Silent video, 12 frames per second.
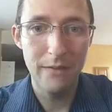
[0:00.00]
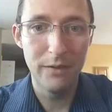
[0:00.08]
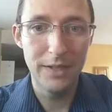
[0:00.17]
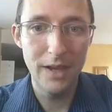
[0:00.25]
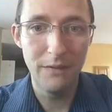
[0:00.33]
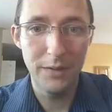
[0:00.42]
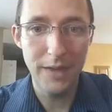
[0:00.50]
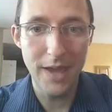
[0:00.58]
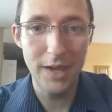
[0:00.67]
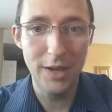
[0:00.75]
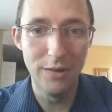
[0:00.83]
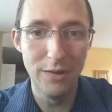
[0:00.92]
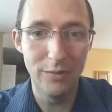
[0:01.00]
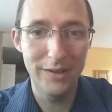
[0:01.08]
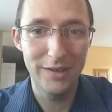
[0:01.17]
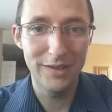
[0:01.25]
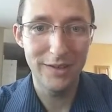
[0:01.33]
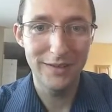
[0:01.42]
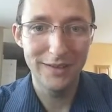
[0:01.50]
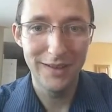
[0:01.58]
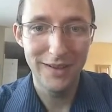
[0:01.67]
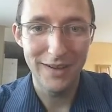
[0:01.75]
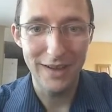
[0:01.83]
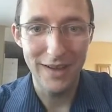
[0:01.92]
received thank you notes
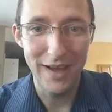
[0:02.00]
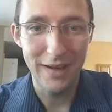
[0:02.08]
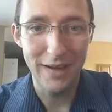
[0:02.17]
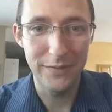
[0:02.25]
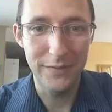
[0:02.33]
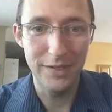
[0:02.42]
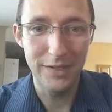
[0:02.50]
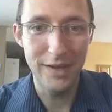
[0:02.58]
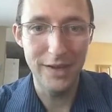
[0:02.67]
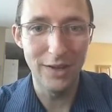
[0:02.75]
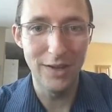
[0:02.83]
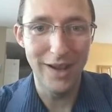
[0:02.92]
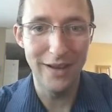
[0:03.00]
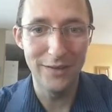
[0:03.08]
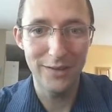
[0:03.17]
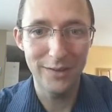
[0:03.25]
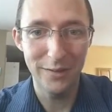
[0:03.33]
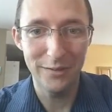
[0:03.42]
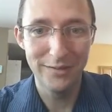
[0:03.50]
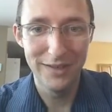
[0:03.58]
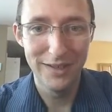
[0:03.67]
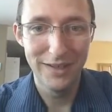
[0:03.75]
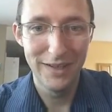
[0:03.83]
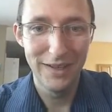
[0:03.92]
after seeing our lives, so
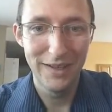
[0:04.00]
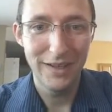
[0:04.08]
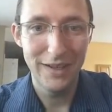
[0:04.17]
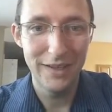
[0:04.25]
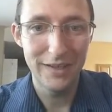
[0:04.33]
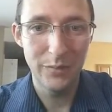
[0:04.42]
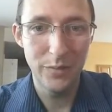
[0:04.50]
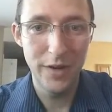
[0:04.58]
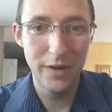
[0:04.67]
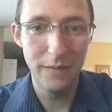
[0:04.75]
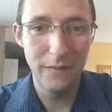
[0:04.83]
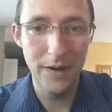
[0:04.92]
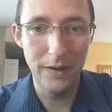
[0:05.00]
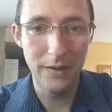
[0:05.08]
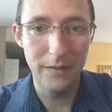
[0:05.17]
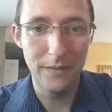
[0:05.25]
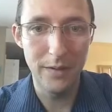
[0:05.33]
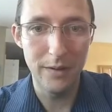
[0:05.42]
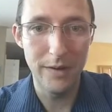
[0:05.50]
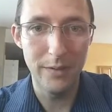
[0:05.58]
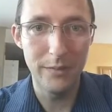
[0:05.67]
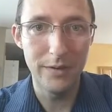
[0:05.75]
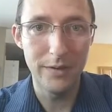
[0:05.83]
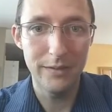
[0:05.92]
it's a pretty good feeling for the
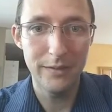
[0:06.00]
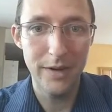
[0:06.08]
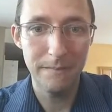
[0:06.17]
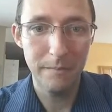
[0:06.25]
members, right?